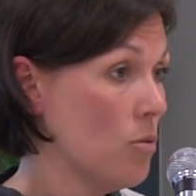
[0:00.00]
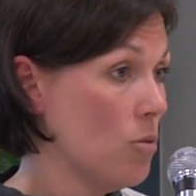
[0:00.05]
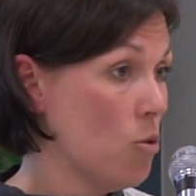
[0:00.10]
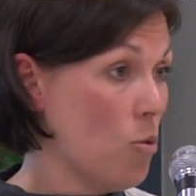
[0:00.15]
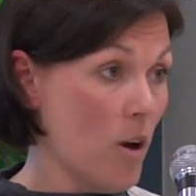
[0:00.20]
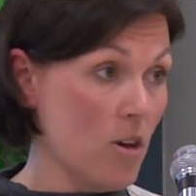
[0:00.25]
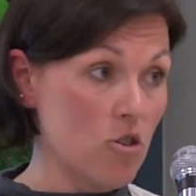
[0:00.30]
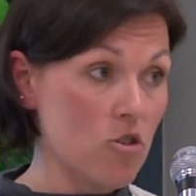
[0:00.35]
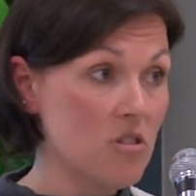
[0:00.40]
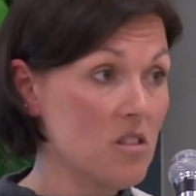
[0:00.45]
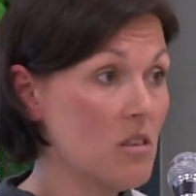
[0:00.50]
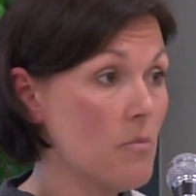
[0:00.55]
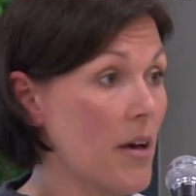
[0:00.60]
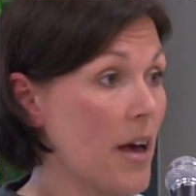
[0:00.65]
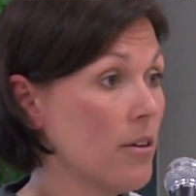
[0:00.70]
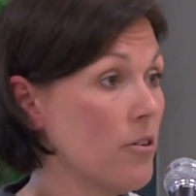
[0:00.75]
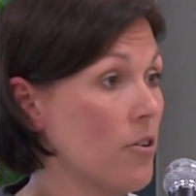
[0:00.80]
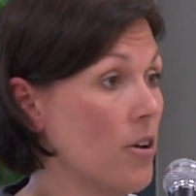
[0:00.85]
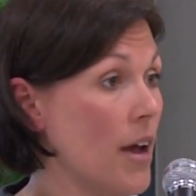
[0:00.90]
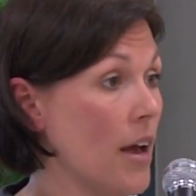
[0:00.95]
questions
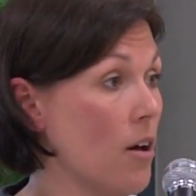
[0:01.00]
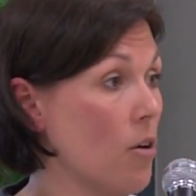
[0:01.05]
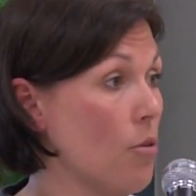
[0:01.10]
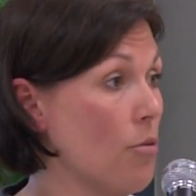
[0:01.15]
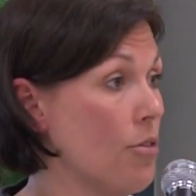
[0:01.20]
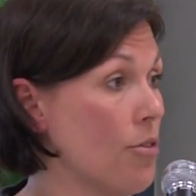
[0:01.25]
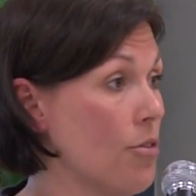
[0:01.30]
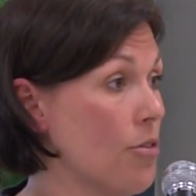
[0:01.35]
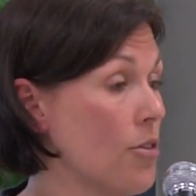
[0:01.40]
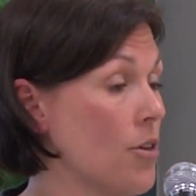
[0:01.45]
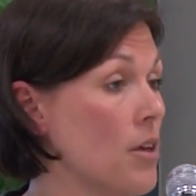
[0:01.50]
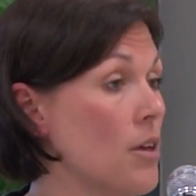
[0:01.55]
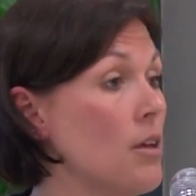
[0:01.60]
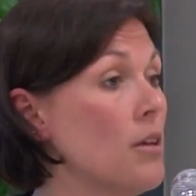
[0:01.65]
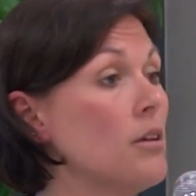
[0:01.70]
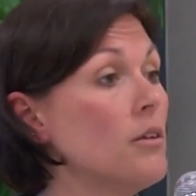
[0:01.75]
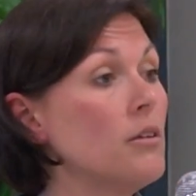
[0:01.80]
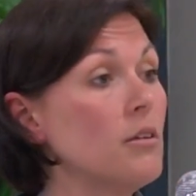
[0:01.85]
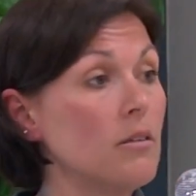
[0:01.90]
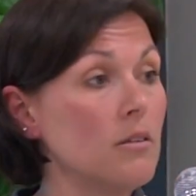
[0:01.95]
about your health,
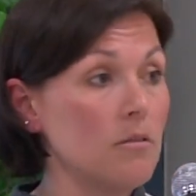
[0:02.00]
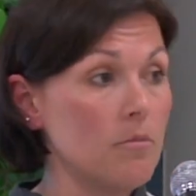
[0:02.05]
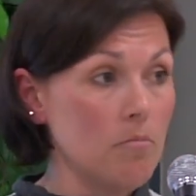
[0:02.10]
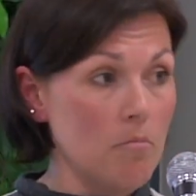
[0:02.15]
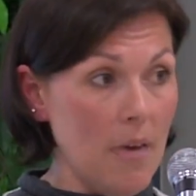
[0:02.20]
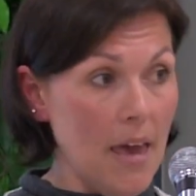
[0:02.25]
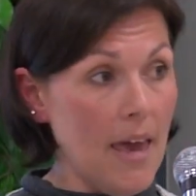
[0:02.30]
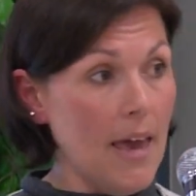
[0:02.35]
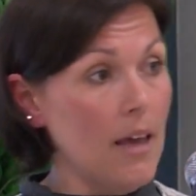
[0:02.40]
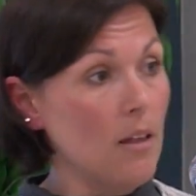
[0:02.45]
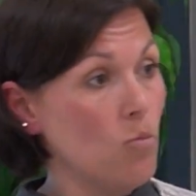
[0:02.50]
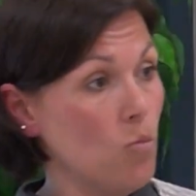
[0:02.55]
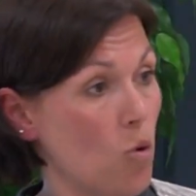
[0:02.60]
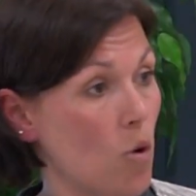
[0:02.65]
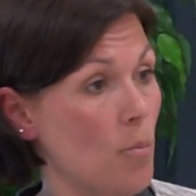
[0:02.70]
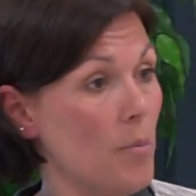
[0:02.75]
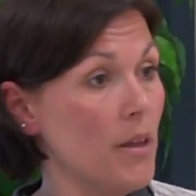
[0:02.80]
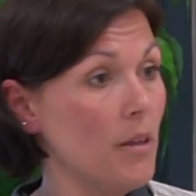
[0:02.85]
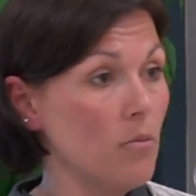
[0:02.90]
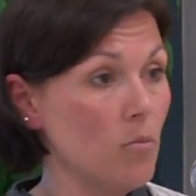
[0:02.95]
man,
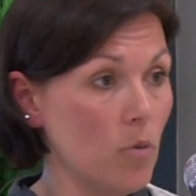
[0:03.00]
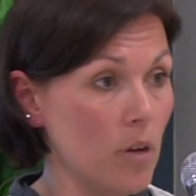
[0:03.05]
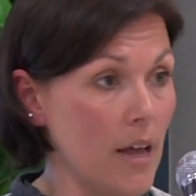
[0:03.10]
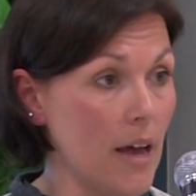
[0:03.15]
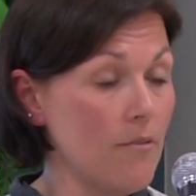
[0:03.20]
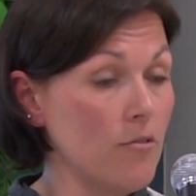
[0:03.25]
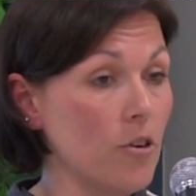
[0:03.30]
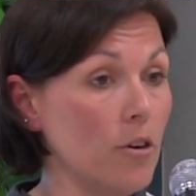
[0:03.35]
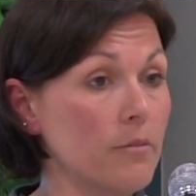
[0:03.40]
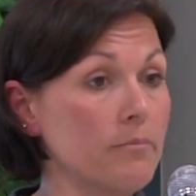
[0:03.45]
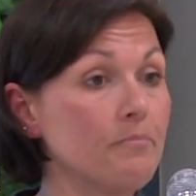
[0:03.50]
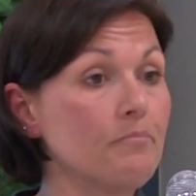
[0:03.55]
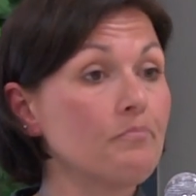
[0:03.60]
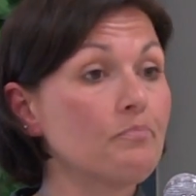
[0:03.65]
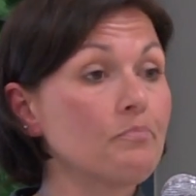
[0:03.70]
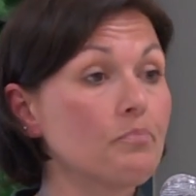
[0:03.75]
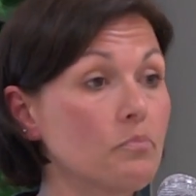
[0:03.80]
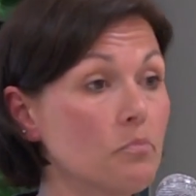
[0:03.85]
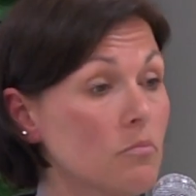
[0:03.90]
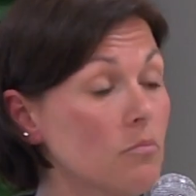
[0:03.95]
woman, whatever,
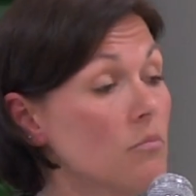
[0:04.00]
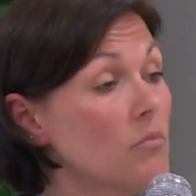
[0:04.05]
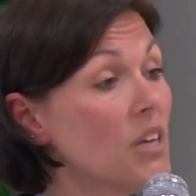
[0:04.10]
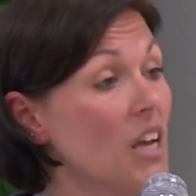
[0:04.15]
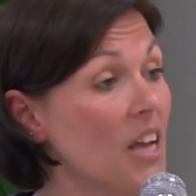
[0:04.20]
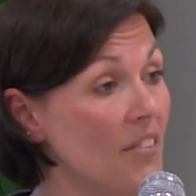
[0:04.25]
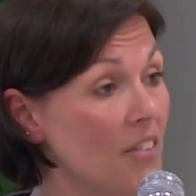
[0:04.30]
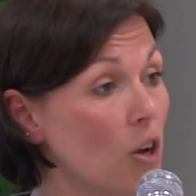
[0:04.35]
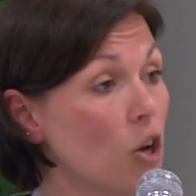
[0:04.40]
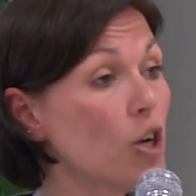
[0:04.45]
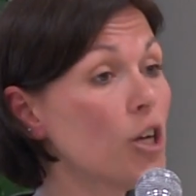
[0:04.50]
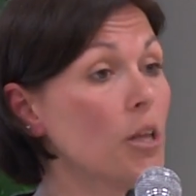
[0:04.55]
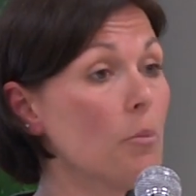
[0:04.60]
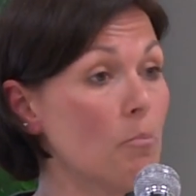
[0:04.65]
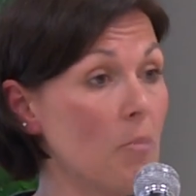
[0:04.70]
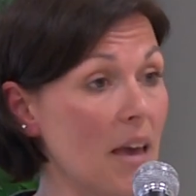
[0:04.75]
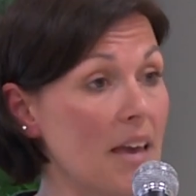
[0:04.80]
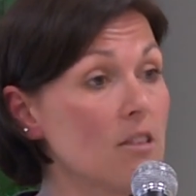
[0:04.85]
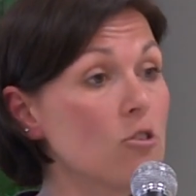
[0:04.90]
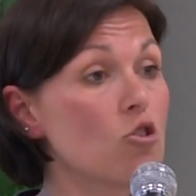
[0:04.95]
and they're going to
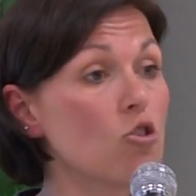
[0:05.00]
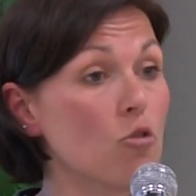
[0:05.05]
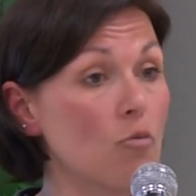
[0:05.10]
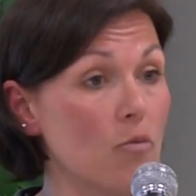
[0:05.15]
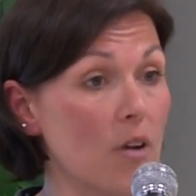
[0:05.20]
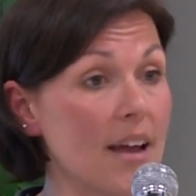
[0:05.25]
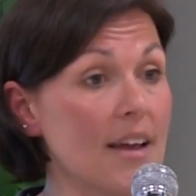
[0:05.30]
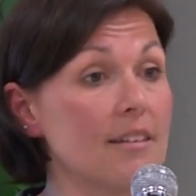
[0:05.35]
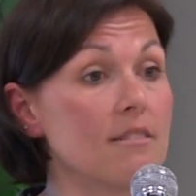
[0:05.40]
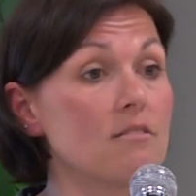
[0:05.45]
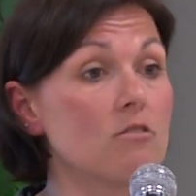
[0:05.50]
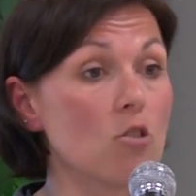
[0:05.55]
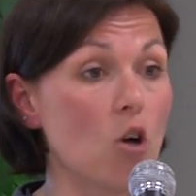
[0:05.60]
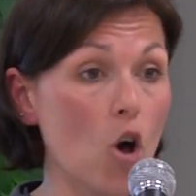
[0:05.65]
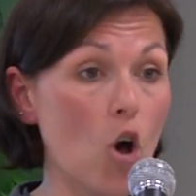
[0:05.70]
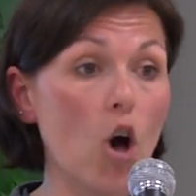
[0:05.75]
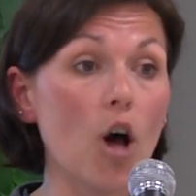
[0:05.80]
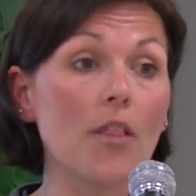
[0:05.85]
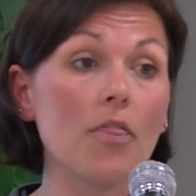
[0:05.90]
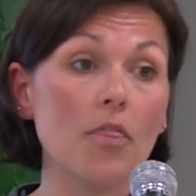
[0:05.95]
base your rates
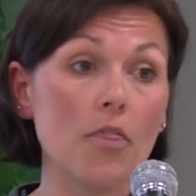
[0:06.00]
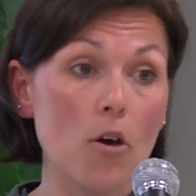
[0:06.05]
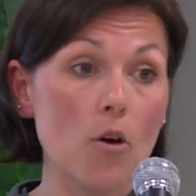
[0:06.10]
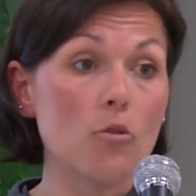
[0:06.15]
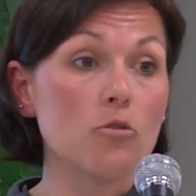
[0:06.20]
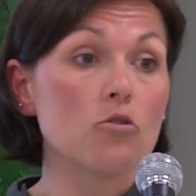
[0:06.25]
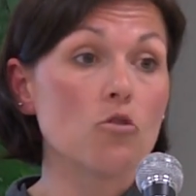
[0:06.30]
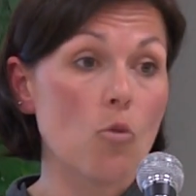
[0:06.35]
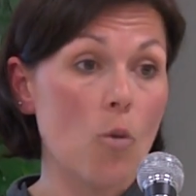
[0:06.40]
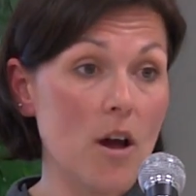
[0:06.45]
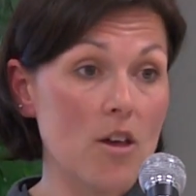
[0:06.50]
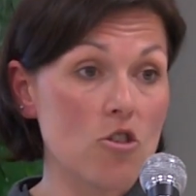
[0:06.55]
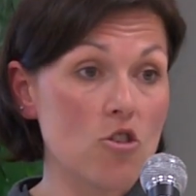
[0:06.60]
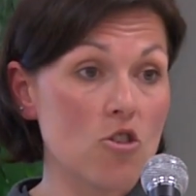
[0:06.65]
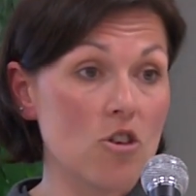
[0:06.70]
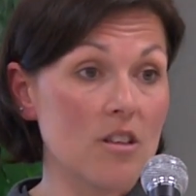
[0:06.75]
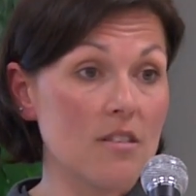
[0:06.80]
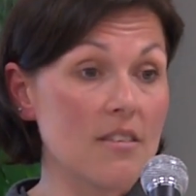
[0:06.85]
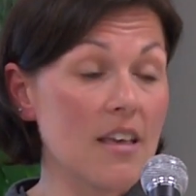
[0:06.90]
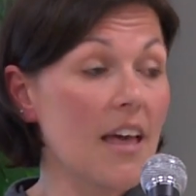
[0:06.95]
on those
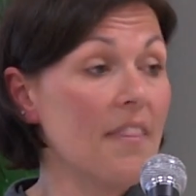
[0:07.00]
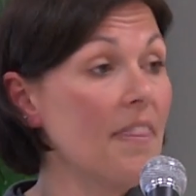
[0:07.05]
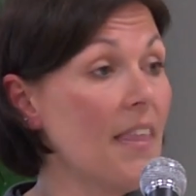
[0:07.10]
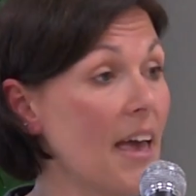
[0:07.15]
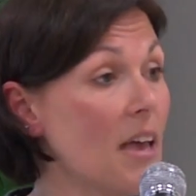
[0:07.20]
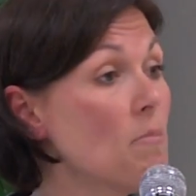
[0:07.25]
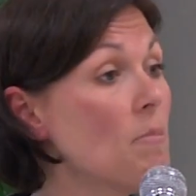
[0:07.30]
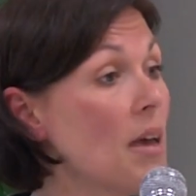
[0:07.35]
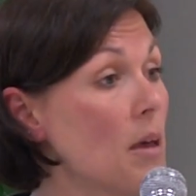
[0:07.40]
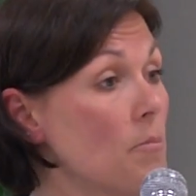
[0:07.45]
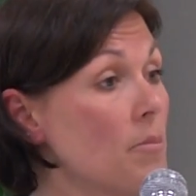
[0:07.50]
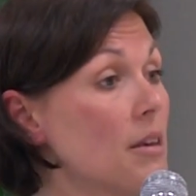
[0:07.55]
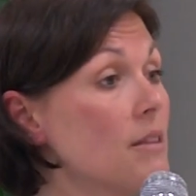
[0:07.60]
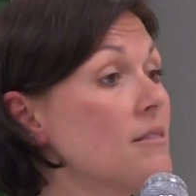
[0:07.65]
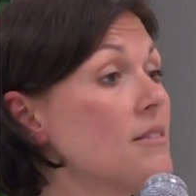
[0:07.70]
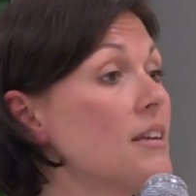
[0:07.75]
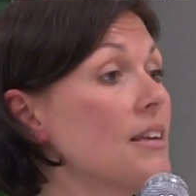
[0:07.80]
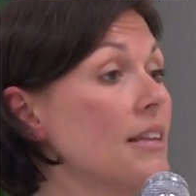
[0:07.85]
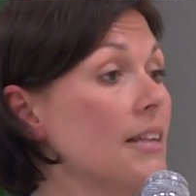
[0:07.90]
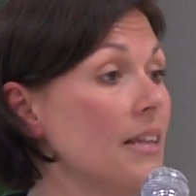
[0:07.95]
questions, and they may be
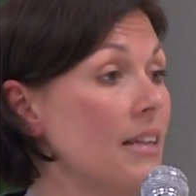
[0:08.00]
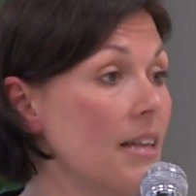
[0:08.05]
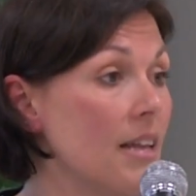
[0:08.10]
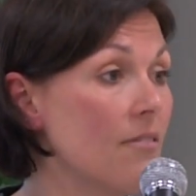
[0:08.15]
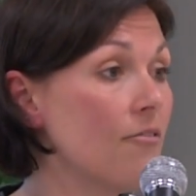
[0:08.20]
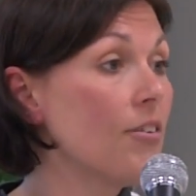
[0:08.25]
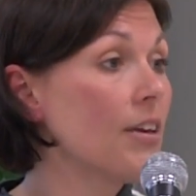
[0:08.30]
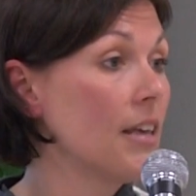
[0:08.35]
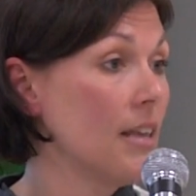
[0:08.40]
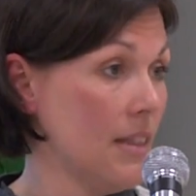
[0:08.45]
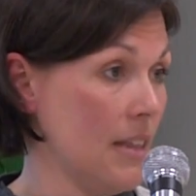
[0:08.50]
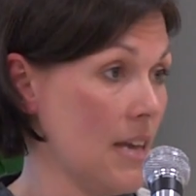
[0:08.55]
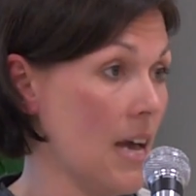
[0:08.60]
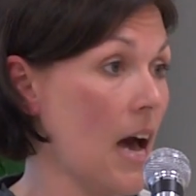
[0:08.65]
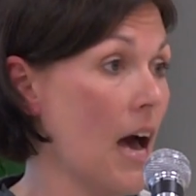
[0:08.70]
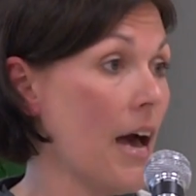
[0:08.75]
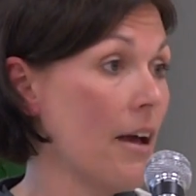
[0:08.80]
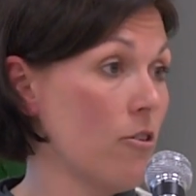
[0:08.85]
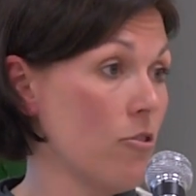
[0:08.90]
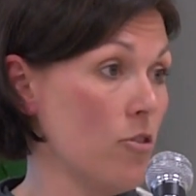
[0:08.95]
significantly
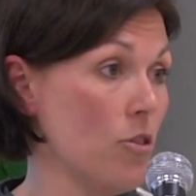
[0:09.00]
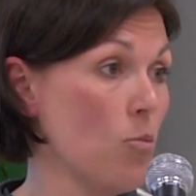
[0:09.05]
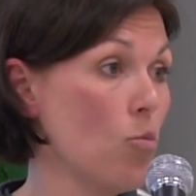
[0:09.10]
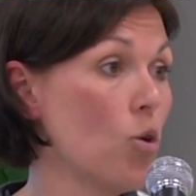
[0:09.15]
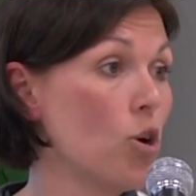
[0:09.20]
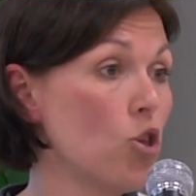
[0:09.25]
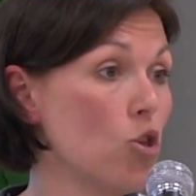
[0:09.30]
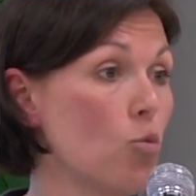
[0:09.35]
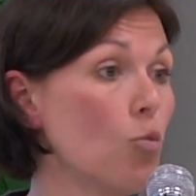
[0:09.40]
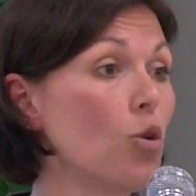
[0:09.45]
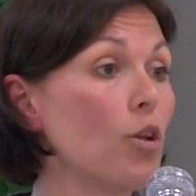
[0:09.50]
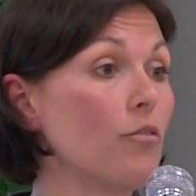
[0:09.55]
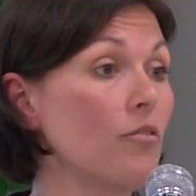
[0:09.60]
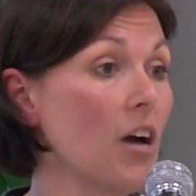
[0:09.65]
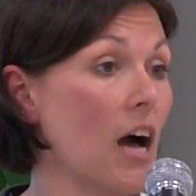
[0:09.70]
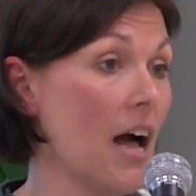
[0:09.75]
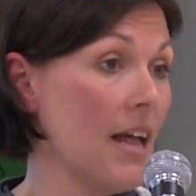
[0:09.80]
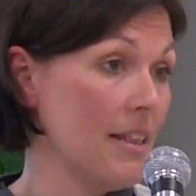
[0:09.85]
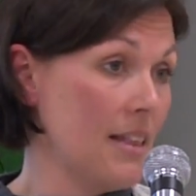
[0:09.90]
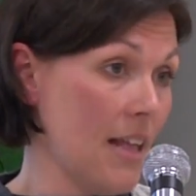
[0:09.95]
higher than what you would have
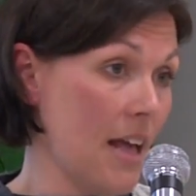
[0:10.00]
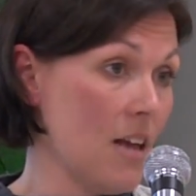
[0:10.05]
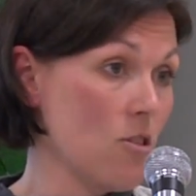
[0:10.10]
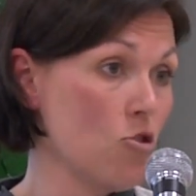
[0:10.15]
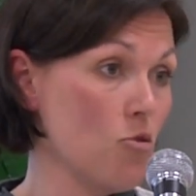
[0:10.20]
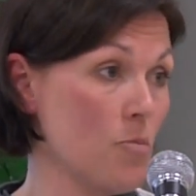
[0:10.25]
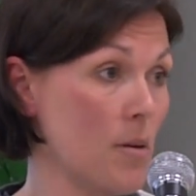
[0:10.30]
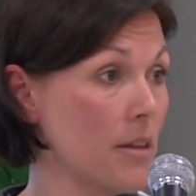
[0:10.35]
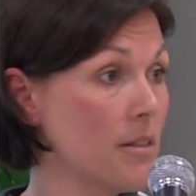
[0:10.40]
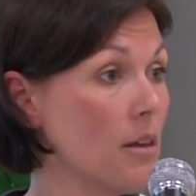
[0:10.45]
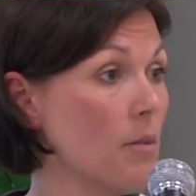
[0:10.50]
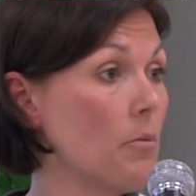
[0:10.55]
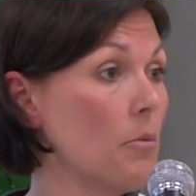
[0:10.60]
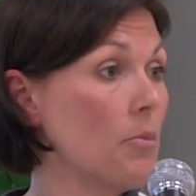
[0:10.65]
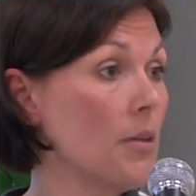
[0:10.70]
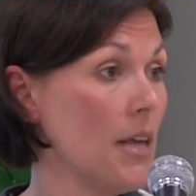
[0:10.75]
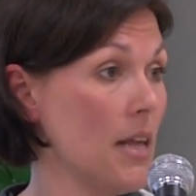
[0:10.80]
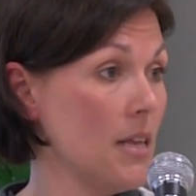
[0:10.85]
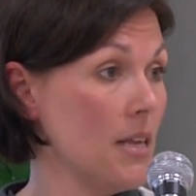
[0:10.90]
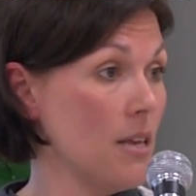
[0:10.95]
gotten had you picked up a
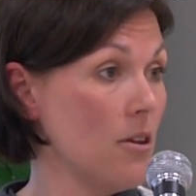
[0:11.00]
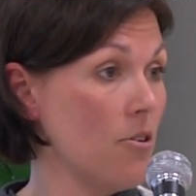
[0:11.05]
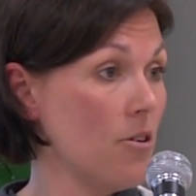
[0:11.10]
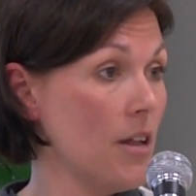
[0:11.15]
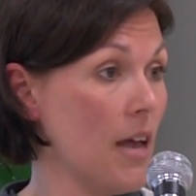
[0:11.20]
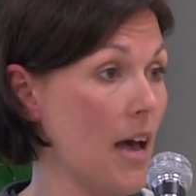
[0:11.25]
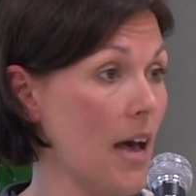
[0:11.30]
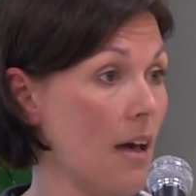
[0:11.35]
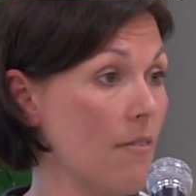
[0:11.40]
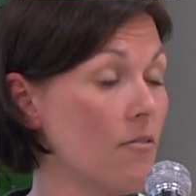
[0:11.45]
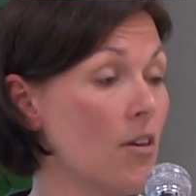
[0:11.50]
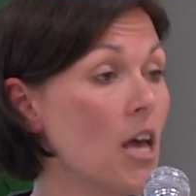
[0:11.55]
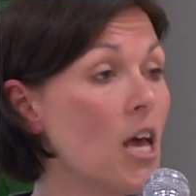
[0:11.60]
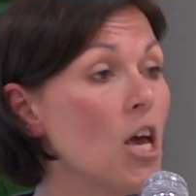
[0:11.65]
plan a year and a half.